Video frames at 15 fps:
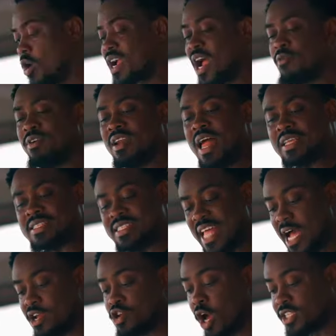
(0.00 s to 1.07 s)
Okay, relax
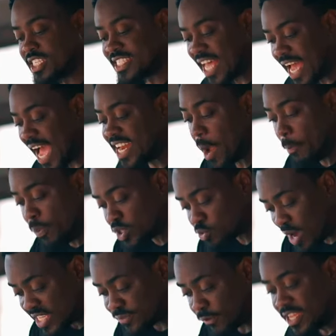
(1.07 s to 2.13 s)
now. You know, sister, I didn't put
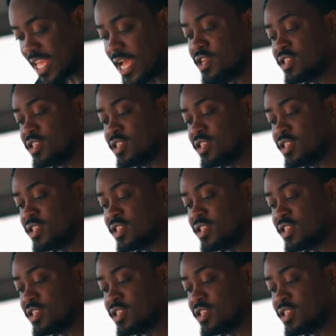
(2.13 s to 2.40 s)
rice for here.